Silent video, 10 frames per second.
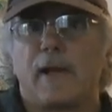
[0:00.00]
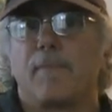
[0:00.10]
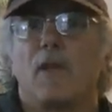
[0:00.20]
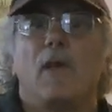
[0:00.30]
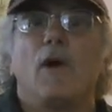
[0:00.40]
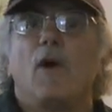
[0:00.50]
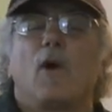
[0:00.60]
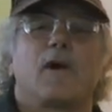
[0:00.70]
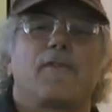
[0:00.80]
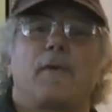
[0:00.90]
Right?
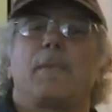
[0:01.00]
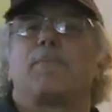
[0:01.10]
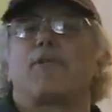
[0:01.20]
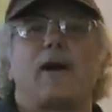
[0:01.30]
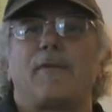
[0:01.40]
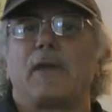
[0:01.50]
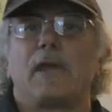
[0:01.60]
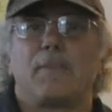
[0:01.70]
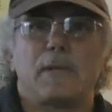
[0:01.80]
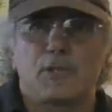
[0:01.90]
Or if I'm
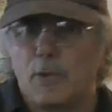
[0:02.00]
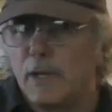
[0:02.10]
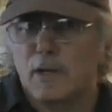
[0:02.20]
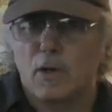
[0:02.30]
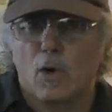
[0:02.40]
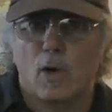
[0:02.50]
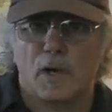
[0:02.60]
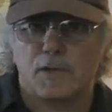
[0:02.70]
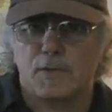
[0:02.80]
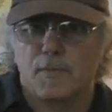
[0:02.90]
improvising in between the
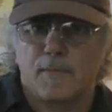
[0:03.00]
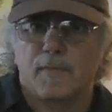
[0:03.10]
chords.